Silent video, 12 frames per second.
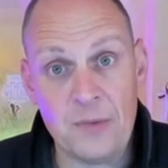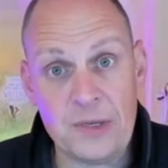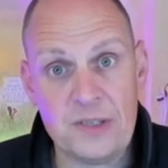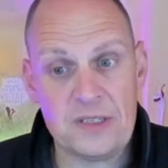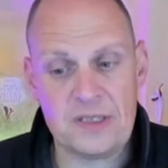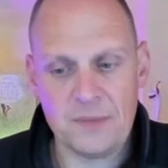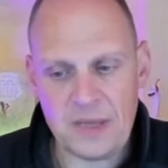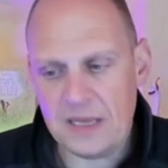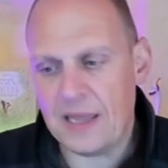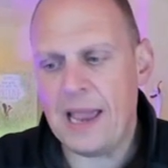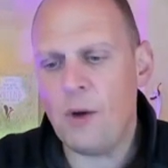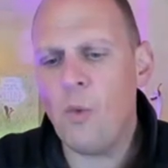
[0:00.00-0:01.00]
which is something
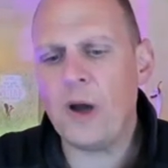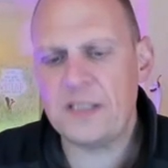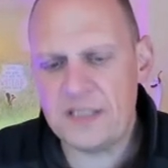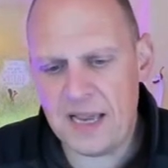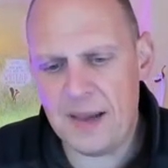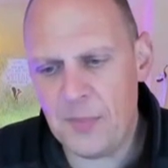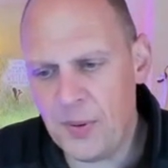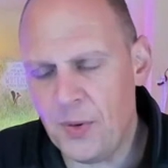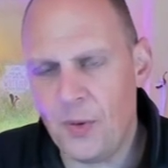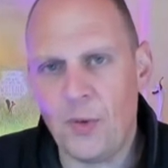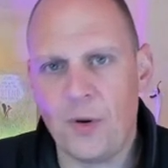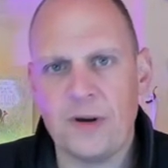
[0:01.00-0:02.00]
like WhatsApp
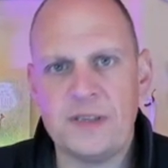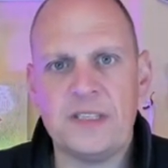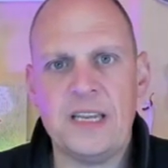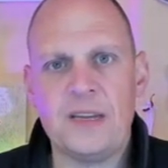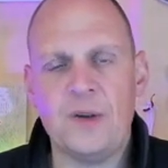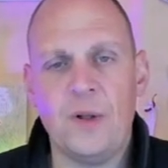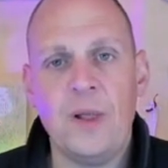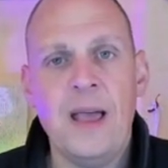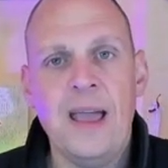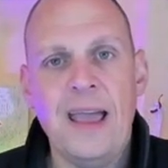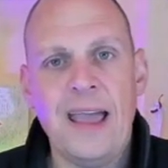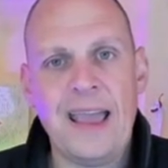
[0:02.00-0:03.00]
or Signal,
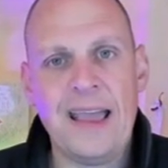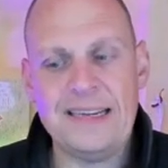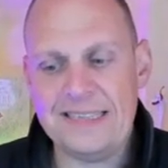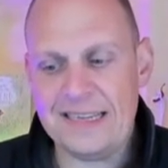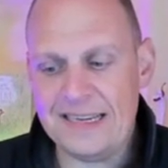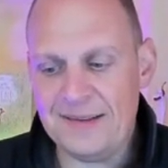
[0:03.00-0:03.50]
and